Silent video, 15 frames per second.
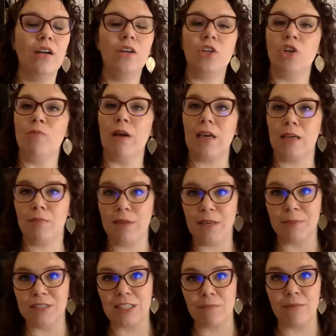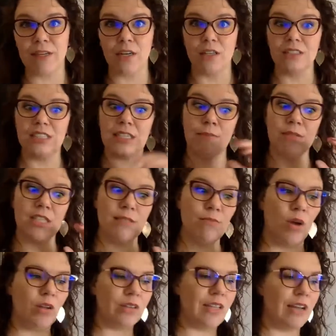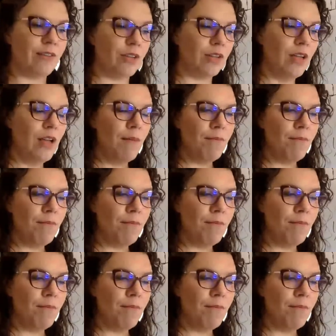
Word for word: You might be able to compete on some small level,